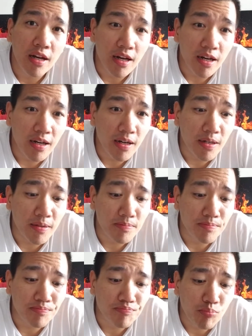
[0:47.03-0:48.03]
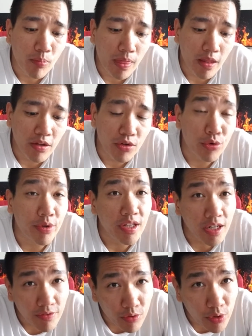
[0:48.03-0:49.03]
um, your
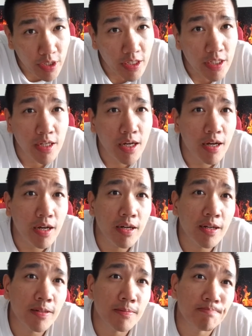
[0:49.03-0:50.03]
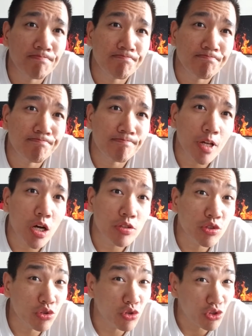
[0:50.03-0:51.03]
recovery, um,
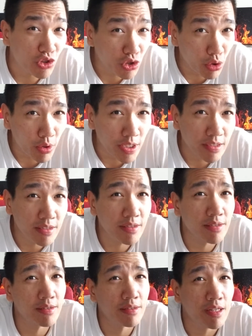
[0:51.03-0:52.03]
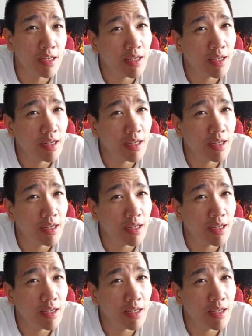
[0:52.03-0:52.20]
also your joints,